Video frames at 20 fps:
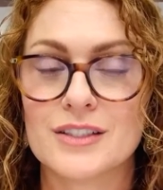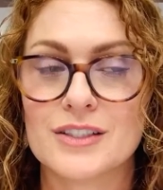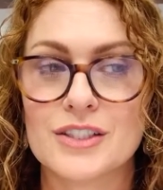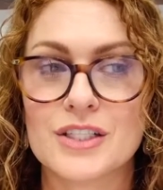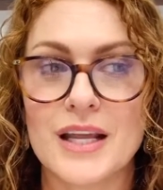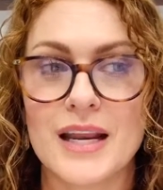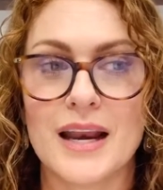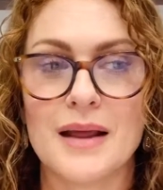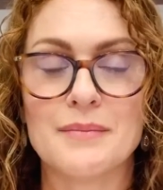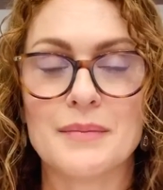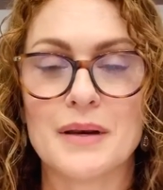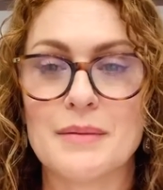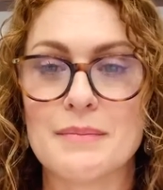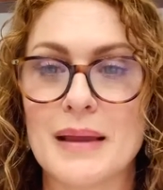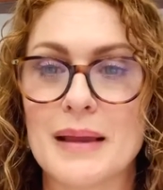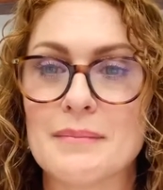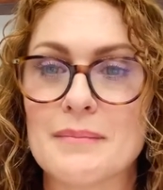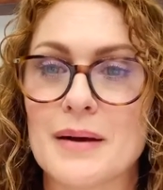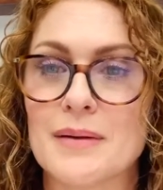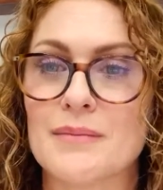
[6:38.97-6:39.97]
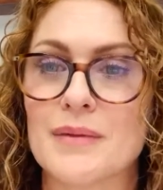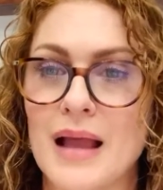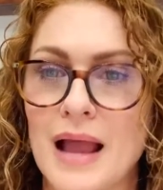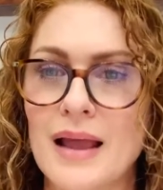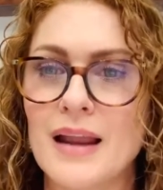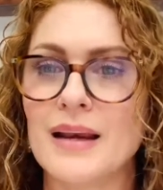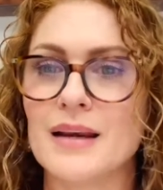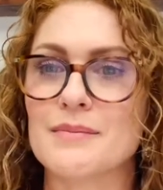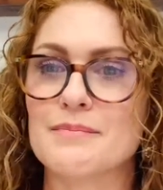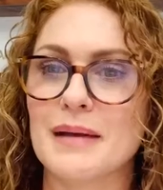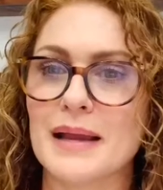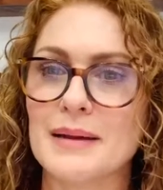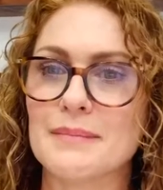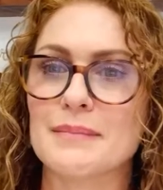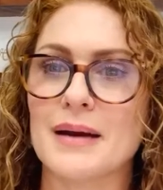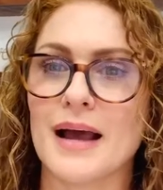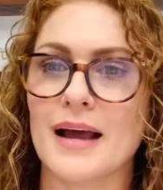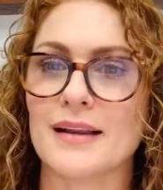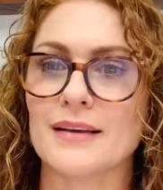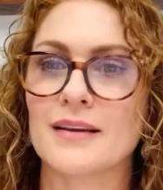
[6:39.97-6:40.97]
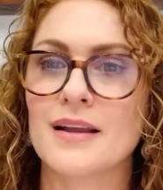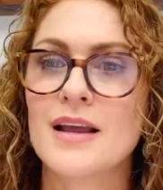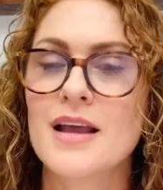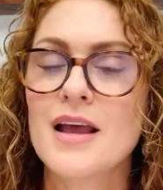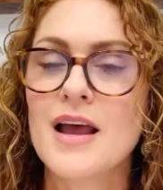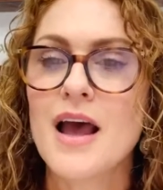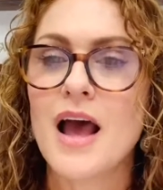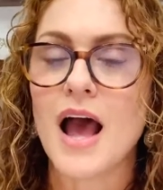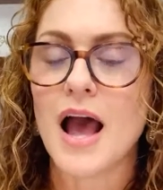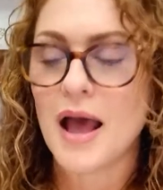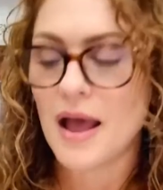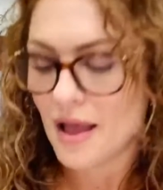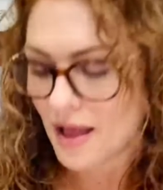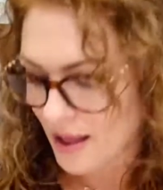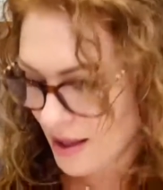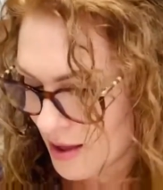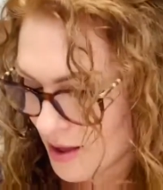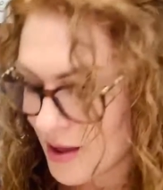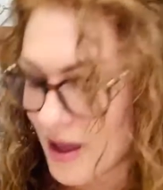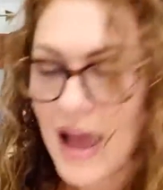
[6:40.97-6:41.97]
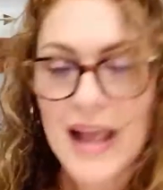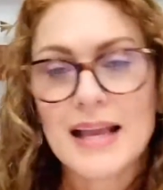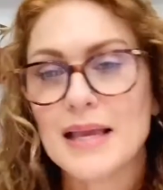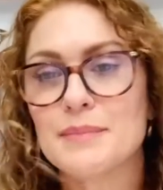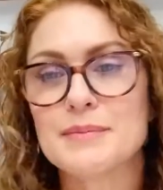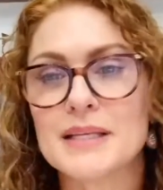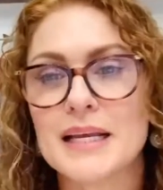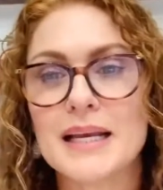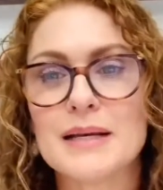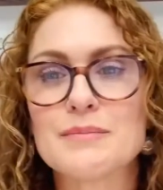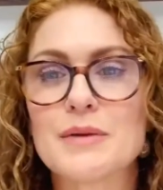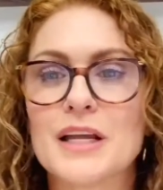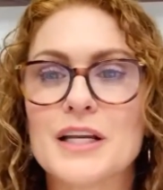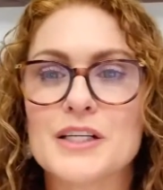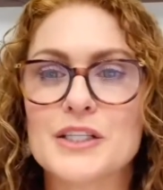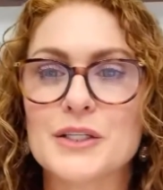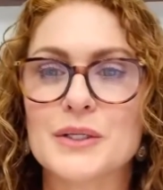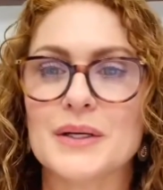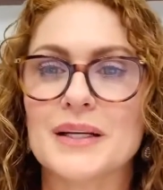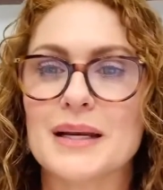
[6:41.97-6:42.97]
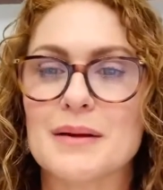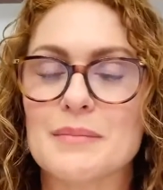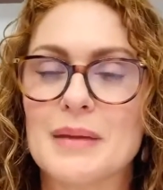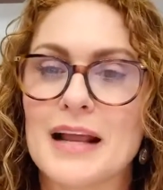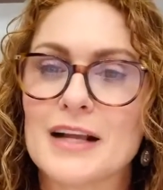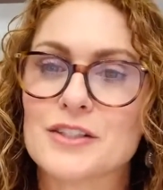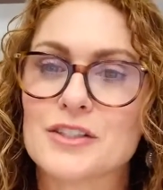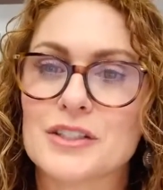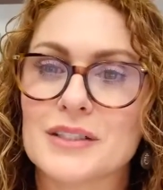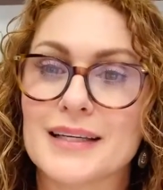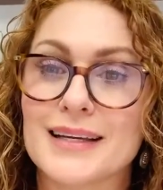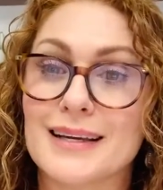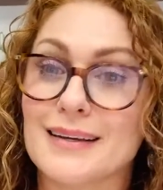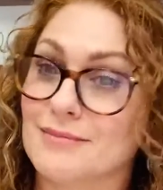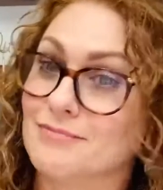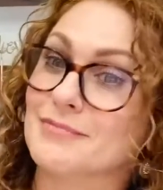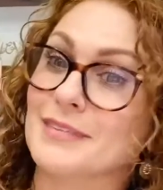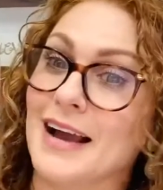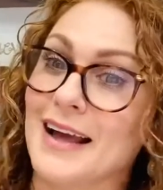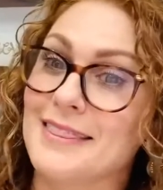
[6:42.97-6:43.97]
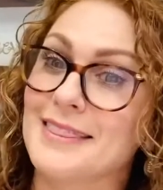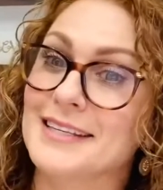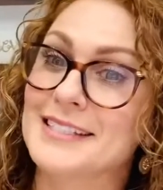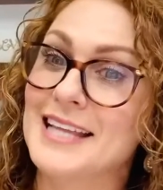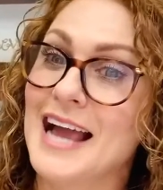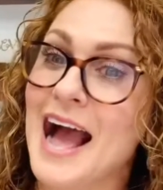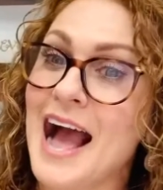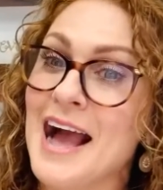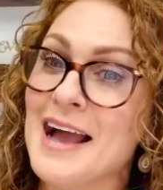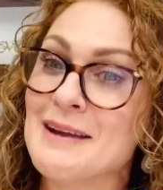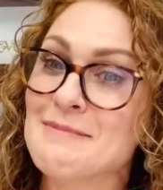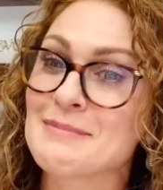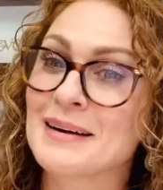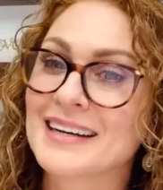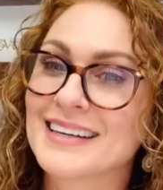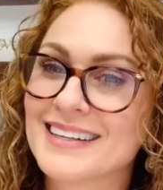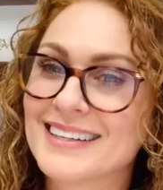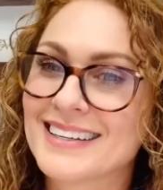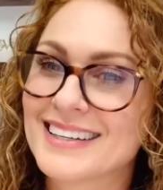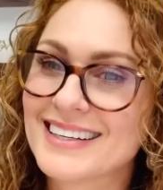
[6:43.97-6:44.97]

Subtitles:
Shit, I'm gonna make mine. I don't even make mine. I keep saying I'm going to do it, and I'm actually got the time.